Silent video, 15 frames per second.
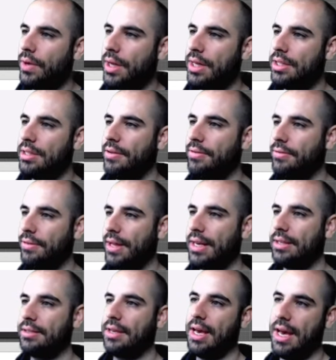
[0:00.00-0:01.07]
it's the
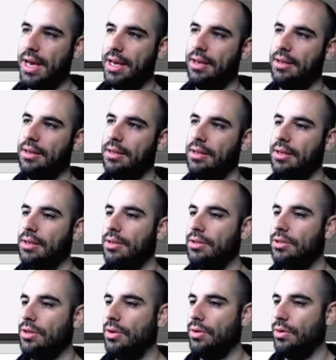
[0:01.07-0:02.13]
flex guy.
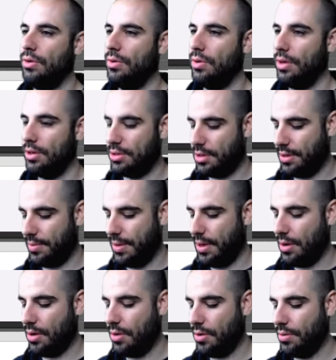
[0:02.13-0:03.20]
So it's going to be
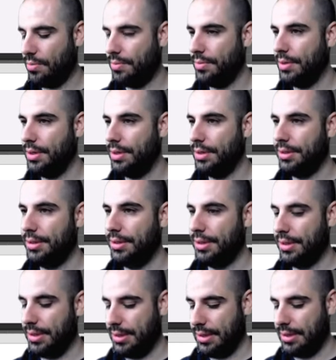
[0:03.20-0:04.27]
home,
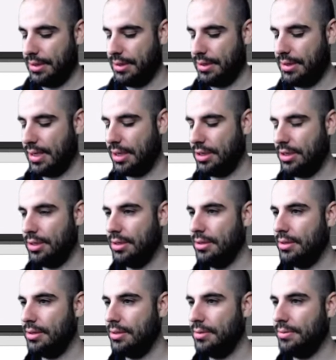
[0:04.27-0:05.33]

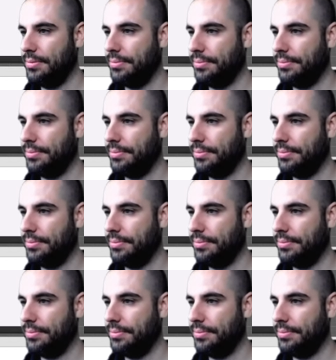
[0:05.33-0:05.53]
sections,